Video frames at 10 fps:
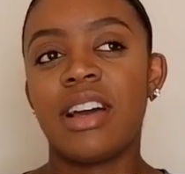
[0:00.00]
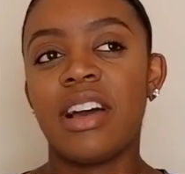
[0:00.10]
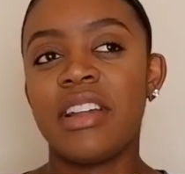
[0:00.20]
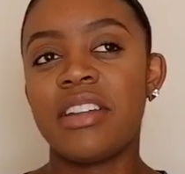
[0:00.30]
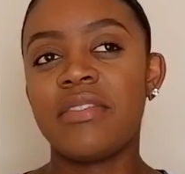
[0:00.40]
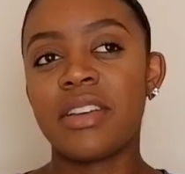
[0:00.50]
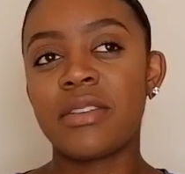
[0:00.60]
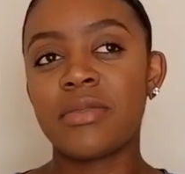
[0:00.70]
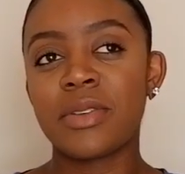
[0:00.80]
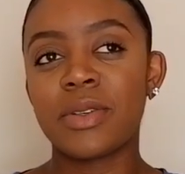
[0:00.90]

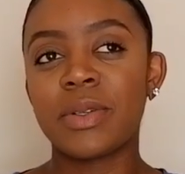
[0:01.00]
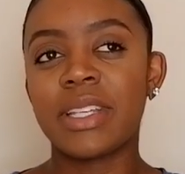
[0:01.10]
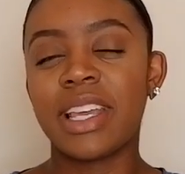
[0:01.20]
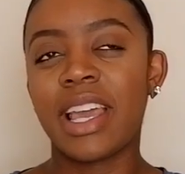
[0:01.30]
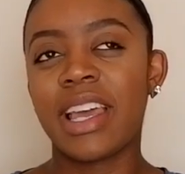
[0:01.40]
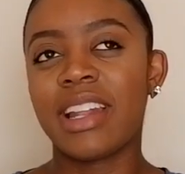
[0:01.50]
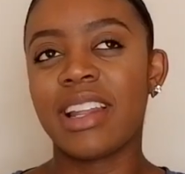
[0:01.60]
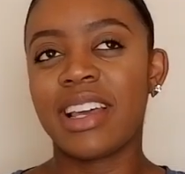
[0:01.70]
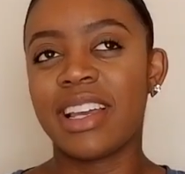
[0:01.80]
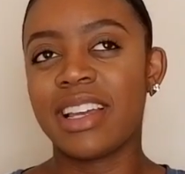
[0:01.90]
uneventful, yet
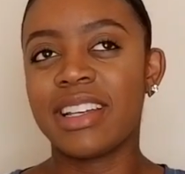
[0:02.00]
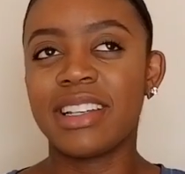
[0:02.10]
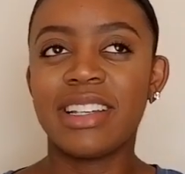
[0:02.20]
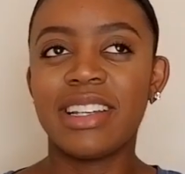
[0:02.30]
like